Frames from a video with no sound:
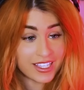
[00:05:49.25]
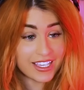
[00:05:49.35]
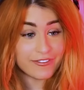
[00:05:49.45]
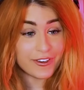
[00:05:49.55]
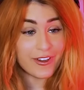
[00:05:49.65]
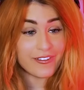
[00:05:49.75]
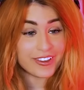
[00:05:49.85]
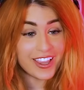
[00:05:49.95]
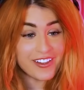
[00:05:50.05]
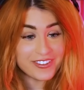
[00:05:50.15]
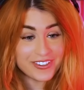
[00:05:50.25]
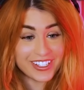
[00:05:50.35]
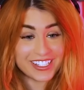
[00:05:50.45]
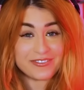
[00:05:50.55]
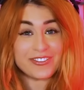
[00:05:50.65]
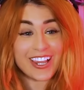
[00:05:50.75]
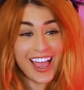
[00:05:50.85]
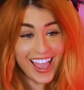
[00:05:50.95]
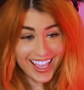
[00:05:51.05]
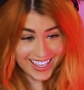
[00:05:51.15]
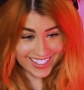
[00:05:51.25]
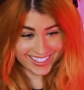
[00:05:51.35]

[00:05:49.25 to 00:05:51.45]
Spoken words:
If you have love, you can fly.